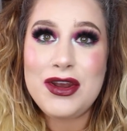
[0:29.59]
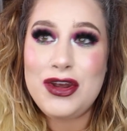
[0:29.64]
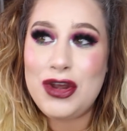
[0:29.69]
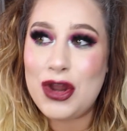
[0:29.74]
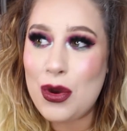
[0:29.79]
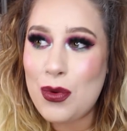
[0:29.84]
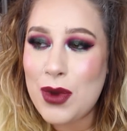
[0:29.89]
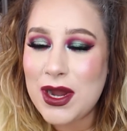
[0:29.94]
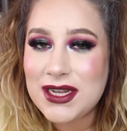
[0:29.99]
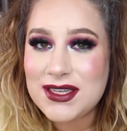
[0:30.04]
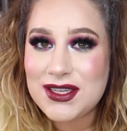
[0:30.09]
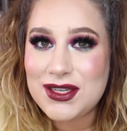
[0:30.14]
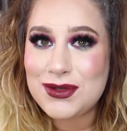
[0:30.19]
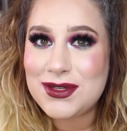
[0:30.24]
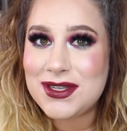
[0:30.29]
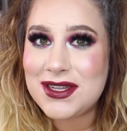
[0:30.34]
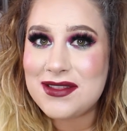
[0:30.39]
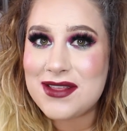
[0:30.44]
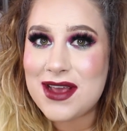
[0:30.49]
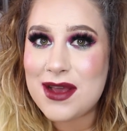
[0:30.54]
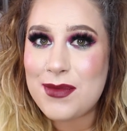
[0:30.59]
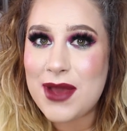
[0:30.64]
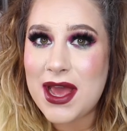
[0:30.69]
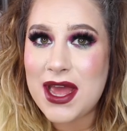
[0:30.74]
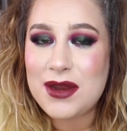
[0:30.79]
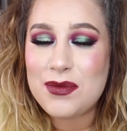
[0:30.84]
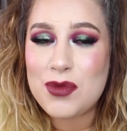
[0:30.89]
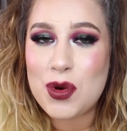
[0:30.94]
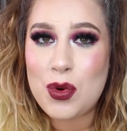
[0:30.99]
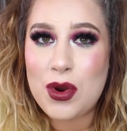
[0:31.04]
No one is using them
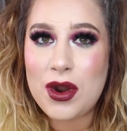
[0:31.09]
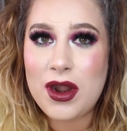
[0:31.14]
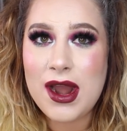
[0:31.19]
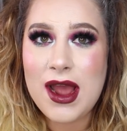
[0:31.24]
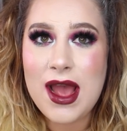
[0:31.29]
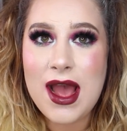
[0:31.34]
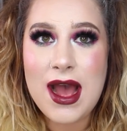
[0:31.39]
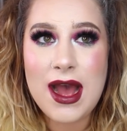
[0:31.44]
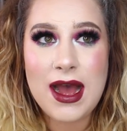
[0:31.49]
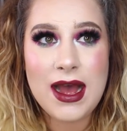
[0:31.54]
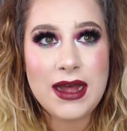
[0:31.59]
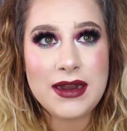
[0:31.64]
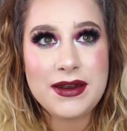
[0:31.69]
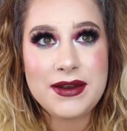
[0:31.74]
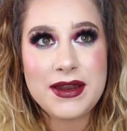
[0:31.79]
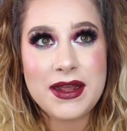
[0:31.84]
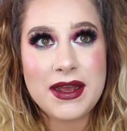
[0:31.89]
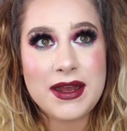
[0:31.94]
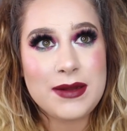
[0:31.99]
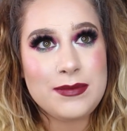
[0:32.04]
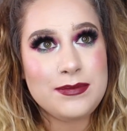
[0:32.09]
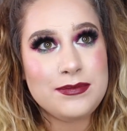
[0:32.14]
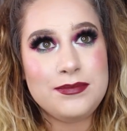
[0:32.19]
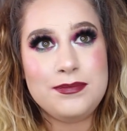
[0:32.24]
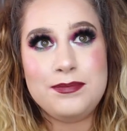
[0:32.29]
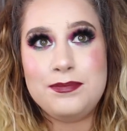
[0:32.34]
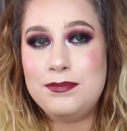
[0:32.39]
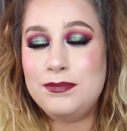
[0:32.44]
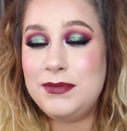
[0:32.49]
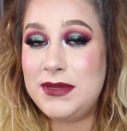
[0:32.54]
anymore, and um,
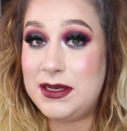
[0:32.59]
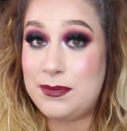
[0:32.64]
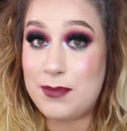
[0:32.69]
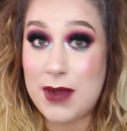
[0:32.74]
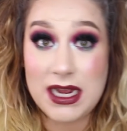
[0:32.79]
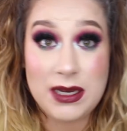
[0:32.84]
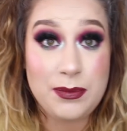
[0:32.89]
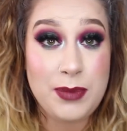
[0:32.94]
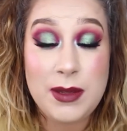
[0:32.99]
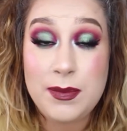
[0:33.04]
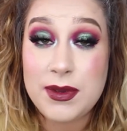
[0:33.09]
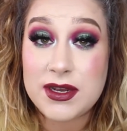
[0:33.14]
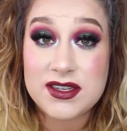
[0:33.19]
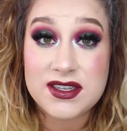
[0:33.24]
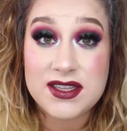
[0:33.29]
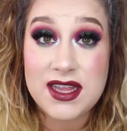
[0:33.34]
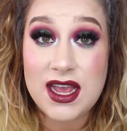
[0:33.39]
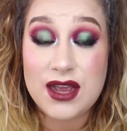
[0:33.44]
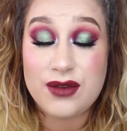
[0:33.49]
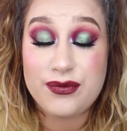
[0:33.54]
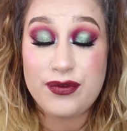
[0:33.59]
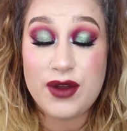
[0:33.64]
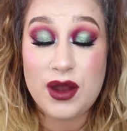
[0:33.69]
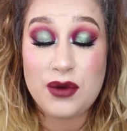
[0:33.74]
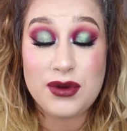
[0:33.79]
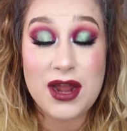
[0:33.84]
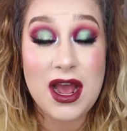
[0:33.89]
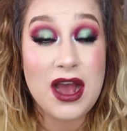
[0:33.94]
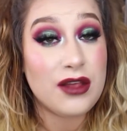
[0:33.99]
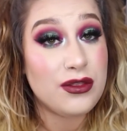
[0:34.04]
it might be because they have
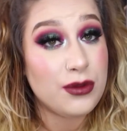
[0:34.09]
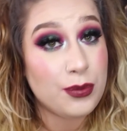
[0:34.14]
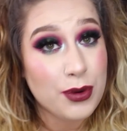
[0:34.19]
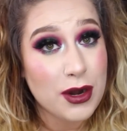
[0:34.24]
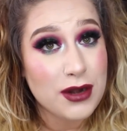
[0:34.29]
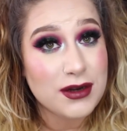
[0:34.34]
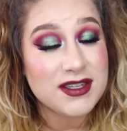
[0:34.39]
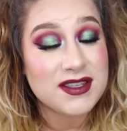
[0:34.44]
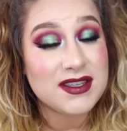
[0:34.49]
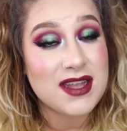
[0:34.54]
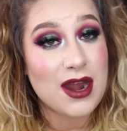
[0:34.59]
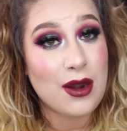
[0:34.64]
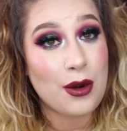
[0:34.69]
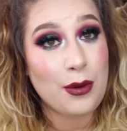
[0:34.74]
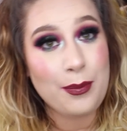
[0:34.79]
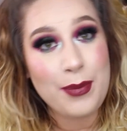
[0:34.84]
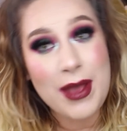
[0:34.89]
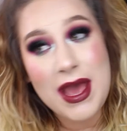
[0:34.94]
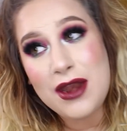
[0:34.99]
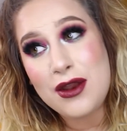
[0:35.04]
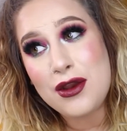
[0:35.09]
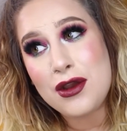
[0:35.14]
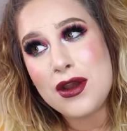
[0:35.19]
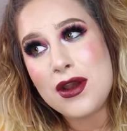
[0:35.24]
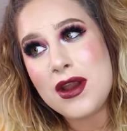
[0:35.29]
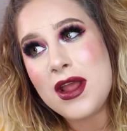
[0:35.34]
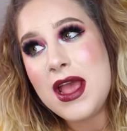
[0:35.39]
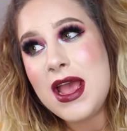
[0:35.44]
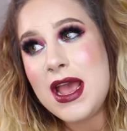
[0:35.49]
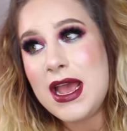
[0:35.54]
found other products that are
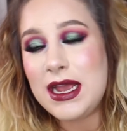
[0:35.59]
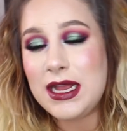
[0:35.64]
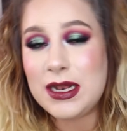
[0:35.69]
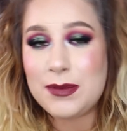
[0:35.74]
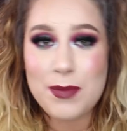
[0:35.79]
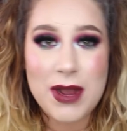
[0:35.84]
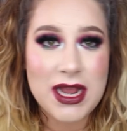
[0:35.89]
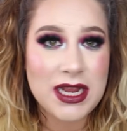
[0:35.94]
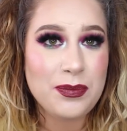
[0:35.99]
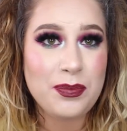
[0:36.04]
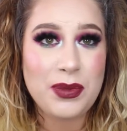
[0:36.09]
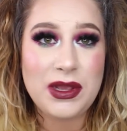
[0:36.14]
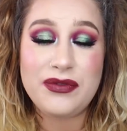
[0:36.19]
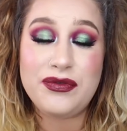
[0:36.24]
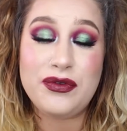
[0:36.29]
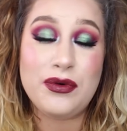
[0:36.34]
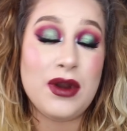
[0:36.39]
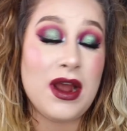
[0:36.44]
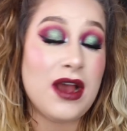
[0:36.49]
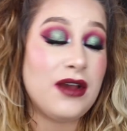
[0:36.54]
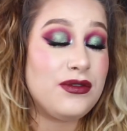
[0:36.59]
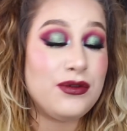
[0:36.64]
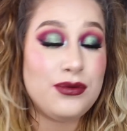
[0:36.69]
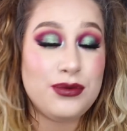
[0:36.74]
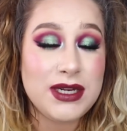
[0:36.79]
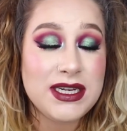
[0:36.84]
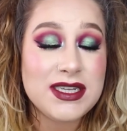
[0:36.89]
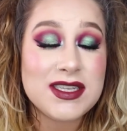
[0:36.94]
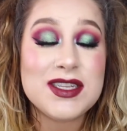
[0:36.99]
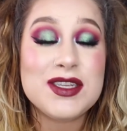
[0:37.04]
better. It might be for other
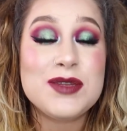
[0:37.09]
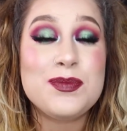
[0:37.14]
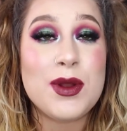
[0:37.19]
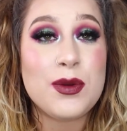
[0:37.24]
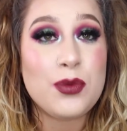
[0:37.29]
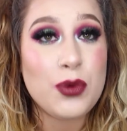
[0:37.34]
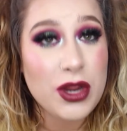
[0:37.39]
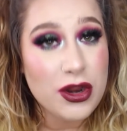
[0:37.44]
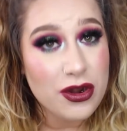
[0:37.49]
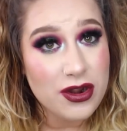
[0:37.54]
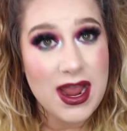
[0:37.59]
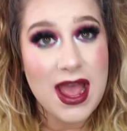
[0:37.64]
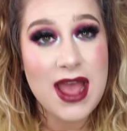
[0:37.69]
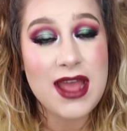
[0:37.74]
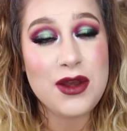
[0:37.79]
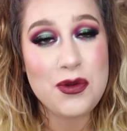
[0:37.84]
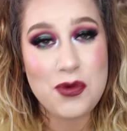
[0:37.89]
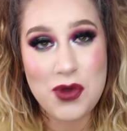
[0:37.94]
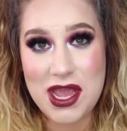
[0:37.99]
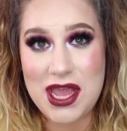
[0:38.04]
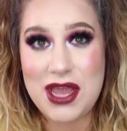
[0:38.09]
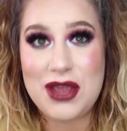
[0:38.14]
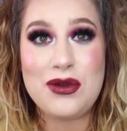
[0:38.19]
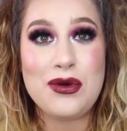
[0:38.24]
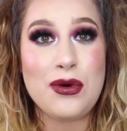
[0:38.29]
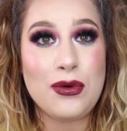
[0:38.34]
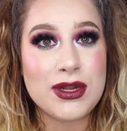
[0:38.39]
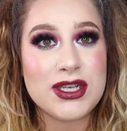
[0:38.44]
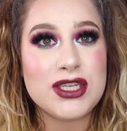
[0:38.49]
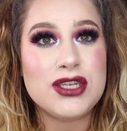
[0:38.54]
reasons, but we are anyway
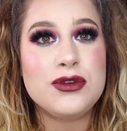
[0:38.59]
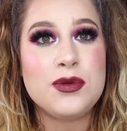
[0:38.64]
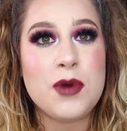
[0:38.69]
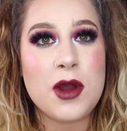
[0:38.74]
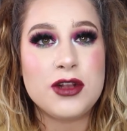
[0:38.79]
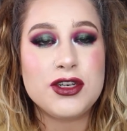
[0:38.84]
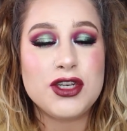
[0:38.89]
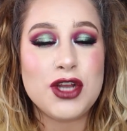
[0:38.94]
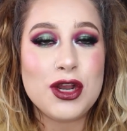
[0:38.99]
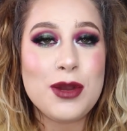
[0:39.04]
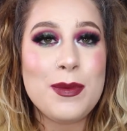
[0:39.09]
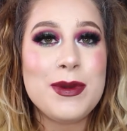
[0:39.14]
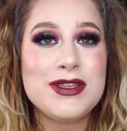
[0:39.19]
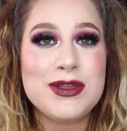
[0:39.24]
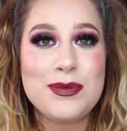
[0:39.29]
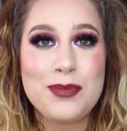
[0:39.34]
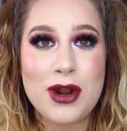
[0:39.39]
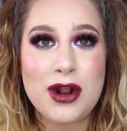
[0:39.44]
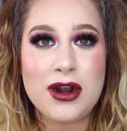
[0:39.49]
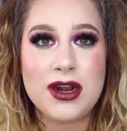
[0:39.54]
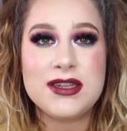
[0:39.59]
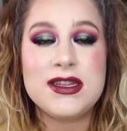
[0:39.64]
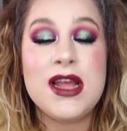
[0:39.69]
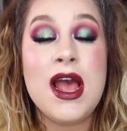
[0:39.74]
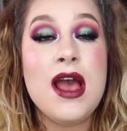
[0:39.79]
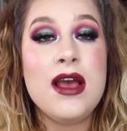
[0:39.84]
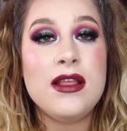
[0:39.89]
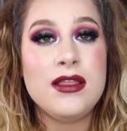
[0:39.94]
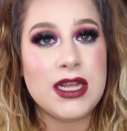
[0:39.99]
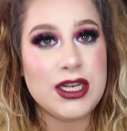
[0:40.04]
going to talk about some products
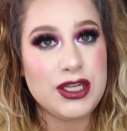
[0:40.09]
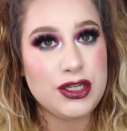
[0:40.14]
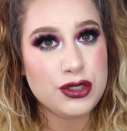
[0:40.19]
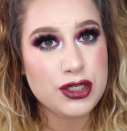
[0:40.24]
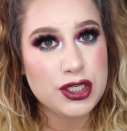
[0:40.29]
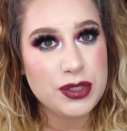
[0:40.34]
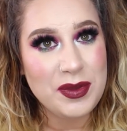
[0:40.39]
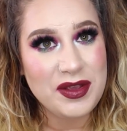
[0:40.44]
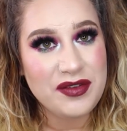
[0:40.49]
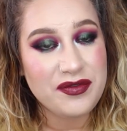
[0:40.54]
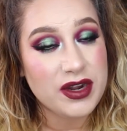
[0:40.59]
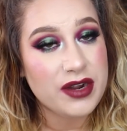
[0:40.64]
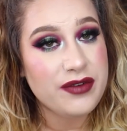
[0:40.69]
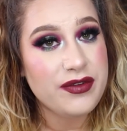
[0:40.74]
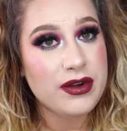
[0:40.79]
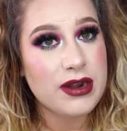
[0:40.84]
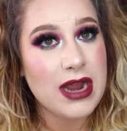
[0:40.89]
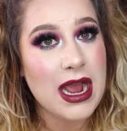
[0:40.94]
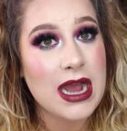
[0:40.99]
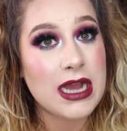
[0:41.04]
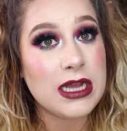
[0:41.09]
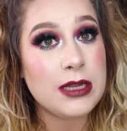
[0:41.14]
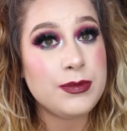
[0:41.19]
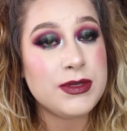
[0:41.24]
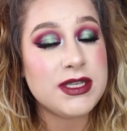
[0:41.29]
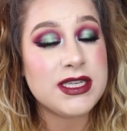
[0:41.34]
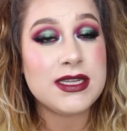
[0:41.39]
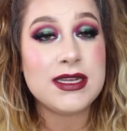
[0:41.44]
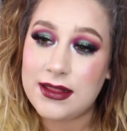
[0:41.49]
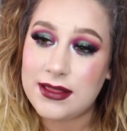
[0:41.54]
that used to be very, very
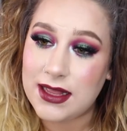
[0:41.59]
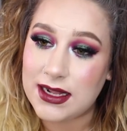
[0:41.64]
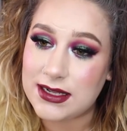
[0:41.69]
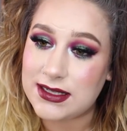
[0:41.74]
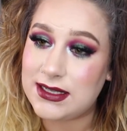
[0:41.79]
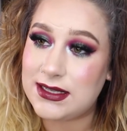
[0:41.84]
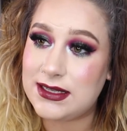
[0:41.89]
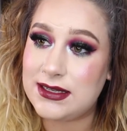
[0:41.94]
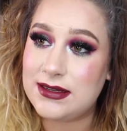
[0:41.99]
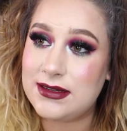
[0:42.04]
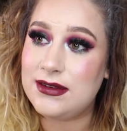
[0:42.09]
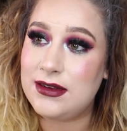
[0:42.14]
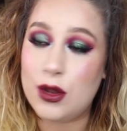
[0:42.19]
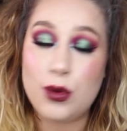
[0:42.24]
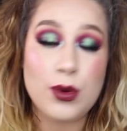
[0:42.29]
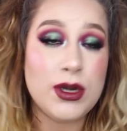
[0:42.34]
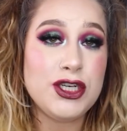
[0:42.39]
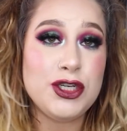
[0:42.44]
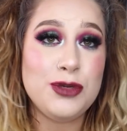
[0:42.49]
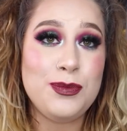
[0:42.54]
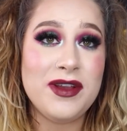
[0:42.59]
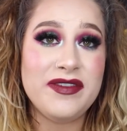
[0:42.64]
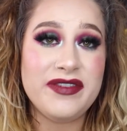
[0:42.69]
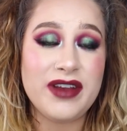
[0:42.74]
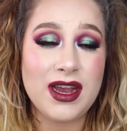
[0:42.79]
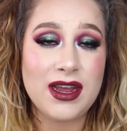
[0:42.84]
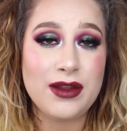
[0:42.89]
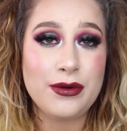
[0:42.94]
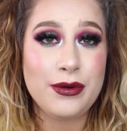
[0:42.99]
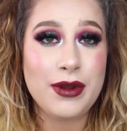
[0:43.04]
hyped that's nowhere to be
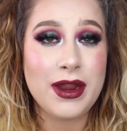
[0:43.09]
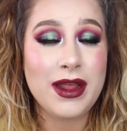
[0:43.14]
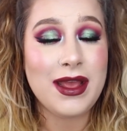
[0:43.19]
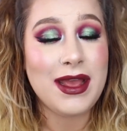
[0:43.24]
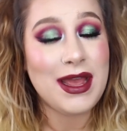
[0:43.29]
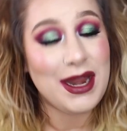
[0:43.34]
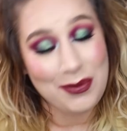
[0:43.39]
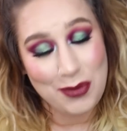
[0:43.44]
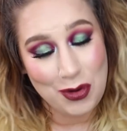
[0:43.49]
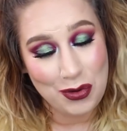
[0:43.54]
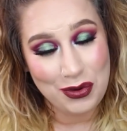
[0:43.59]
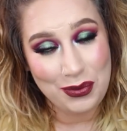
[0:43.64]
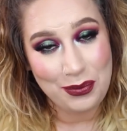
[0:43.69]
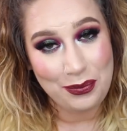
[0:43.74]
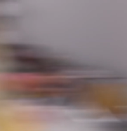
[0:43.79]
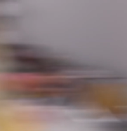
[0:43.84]
found anymore.